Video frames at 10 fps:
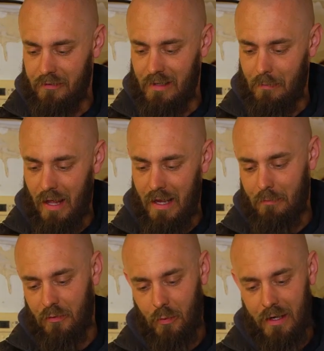slip that in
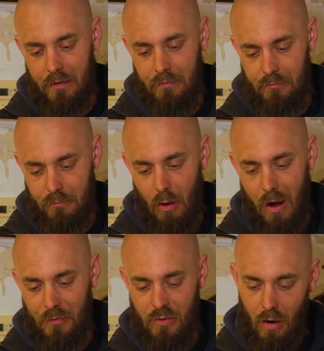between
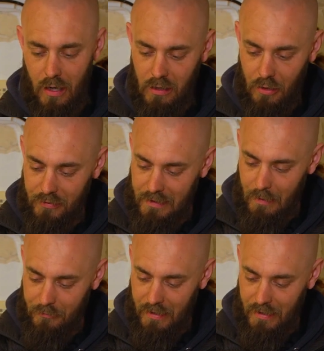pipes quite closely clipped